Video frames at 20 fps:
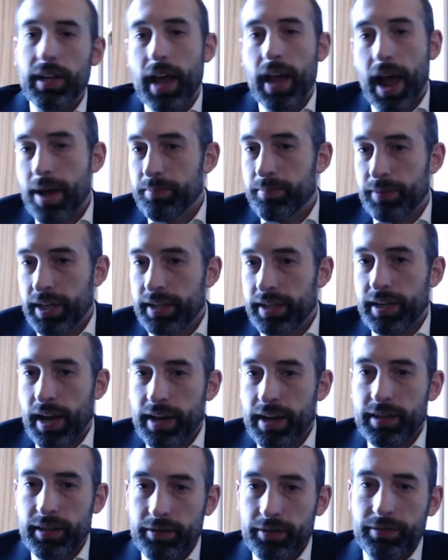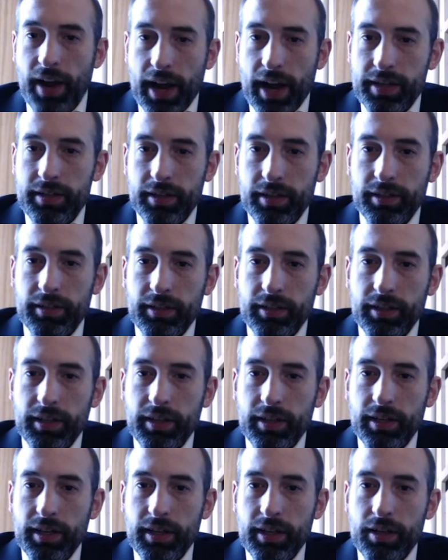and mediated fashion
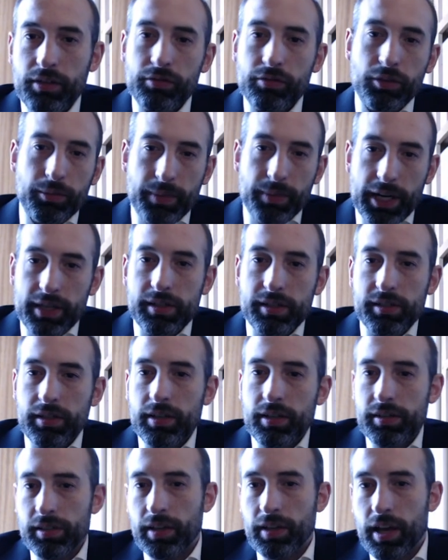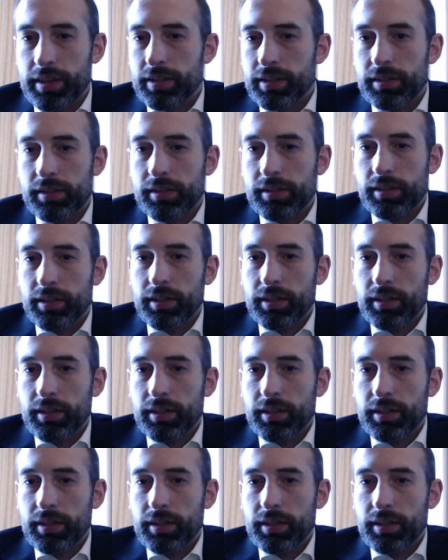through ministers and others.